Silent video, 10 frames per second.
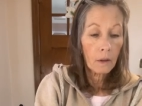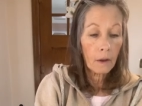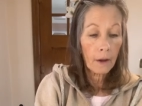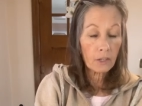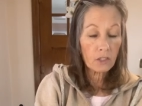
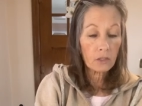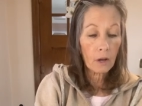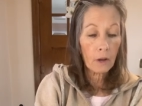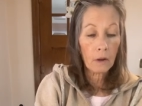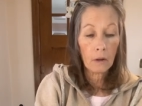And I
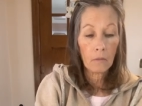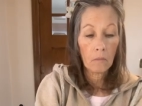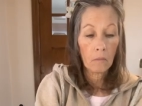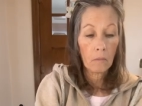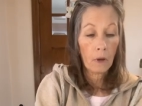just kind
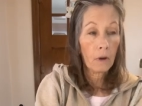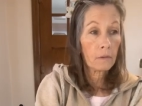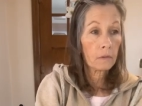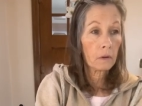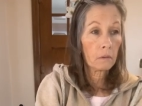of,
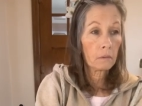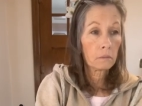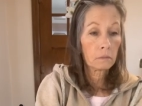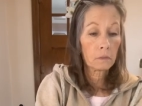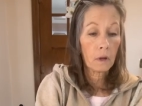however
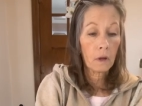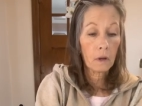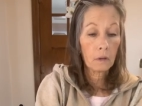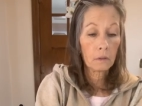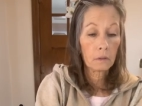
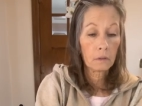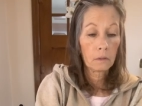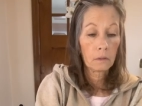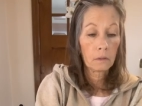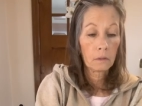long,
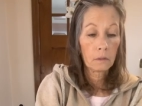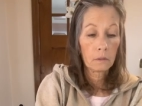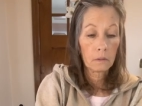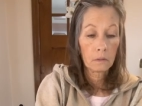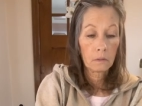
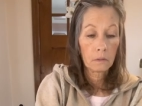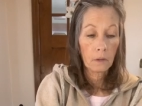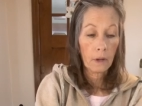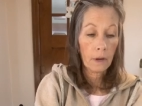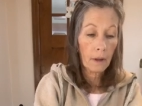
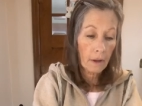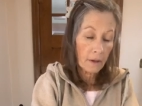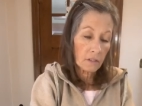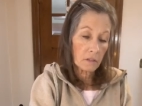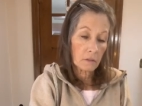kind of
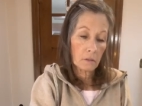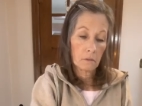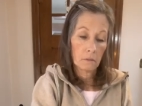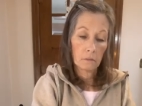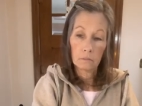guessed.
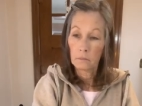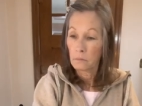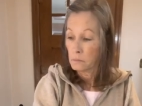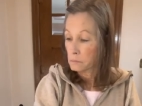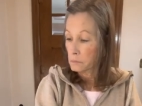
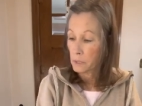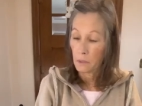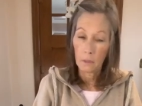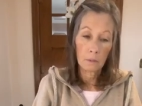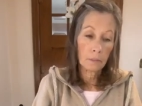
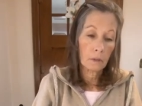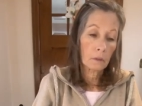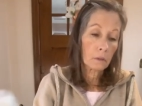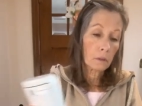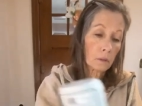Put a little bit
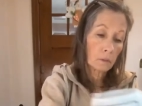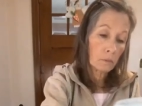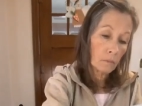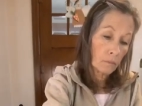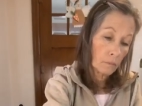of
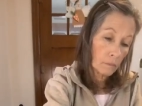glue.